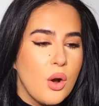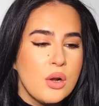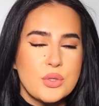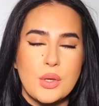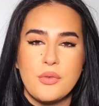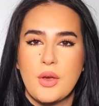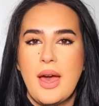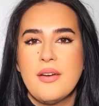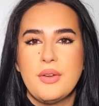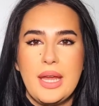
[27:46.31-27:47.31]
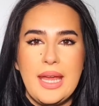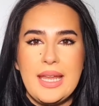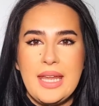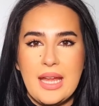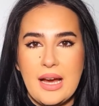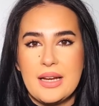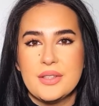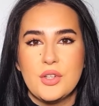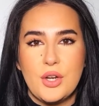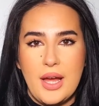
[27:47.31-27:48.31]
Also, if you have any
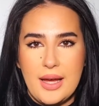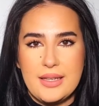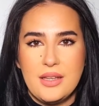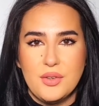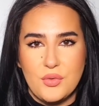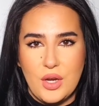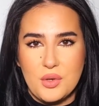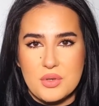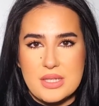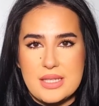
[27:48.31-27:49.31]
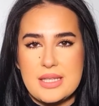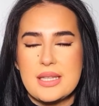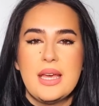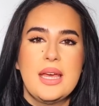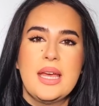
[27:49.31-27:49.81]
other honey fragrances,